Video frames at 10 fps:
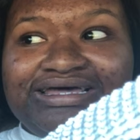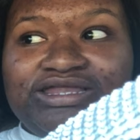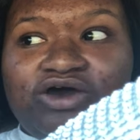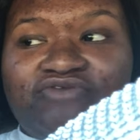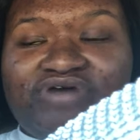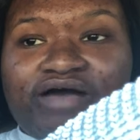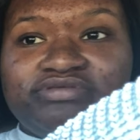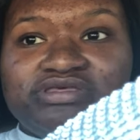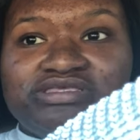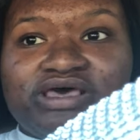No, 5
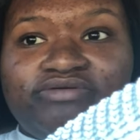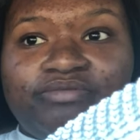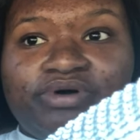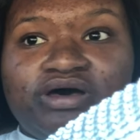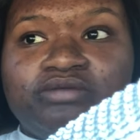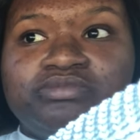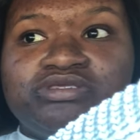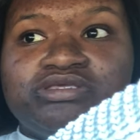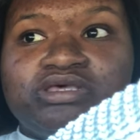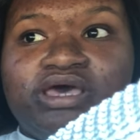to 7
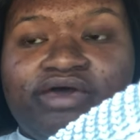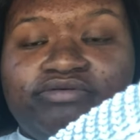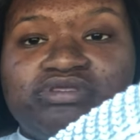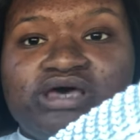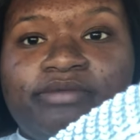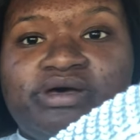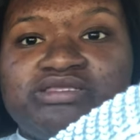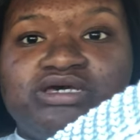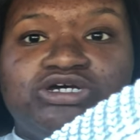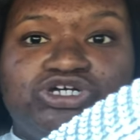pumps every time I
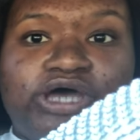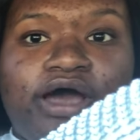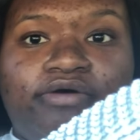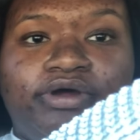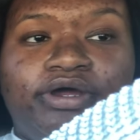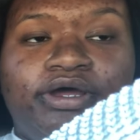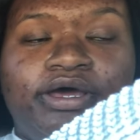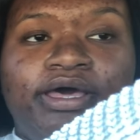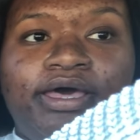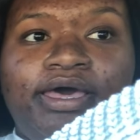take a shower.
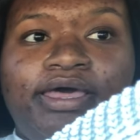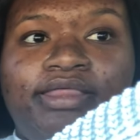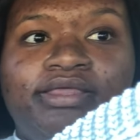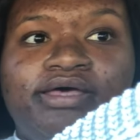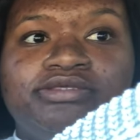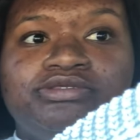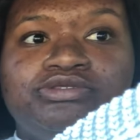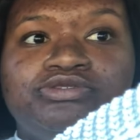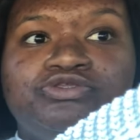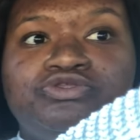And that's
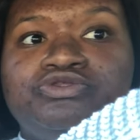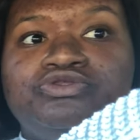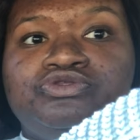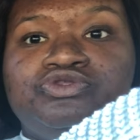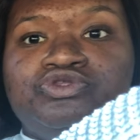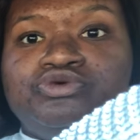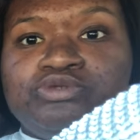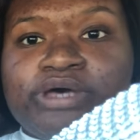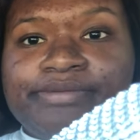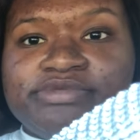2
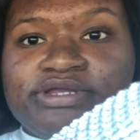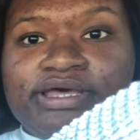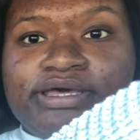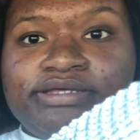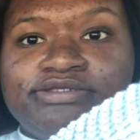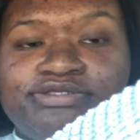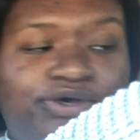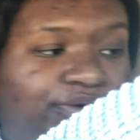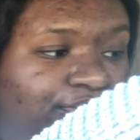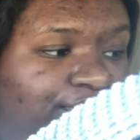times a day.
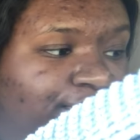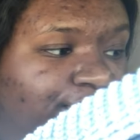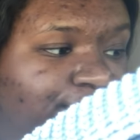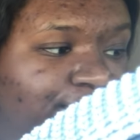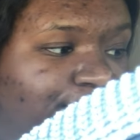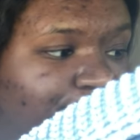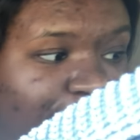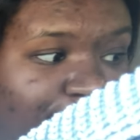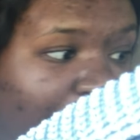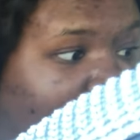So,
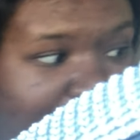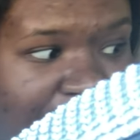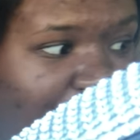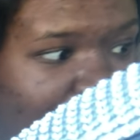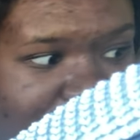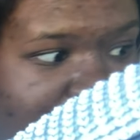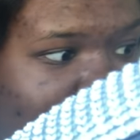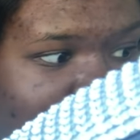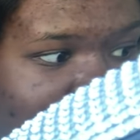ain't that crazy?